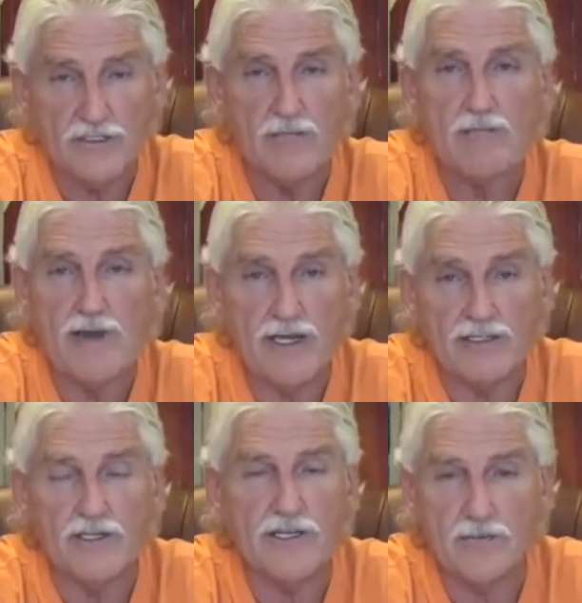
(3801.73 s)
It's a
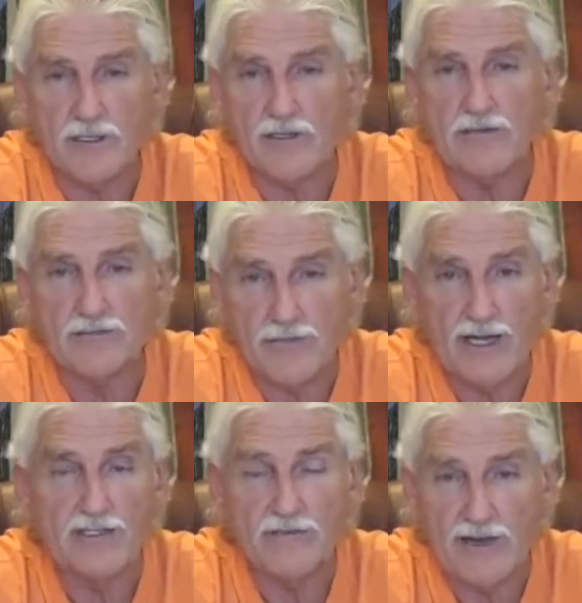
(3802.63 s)
major chemical
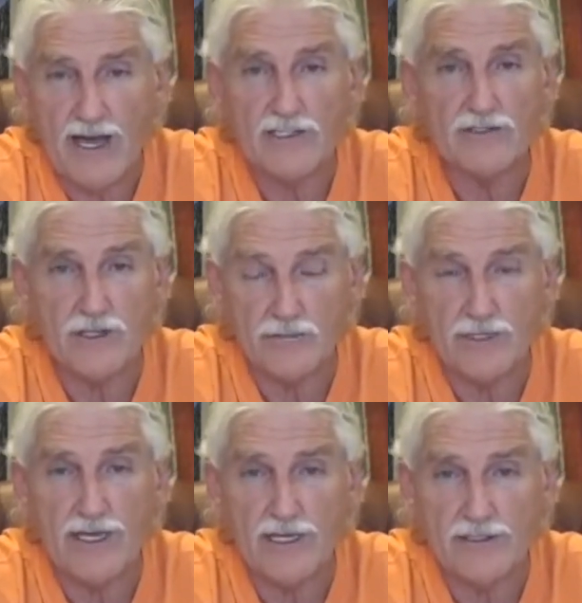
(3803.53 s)
manufacturing
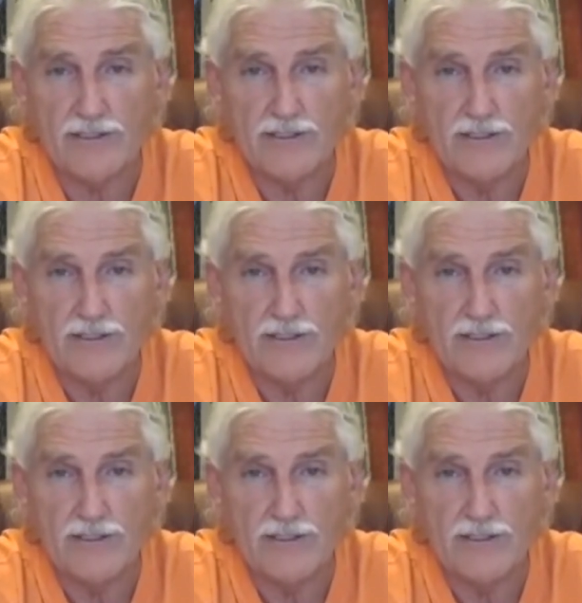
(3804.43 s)
plant,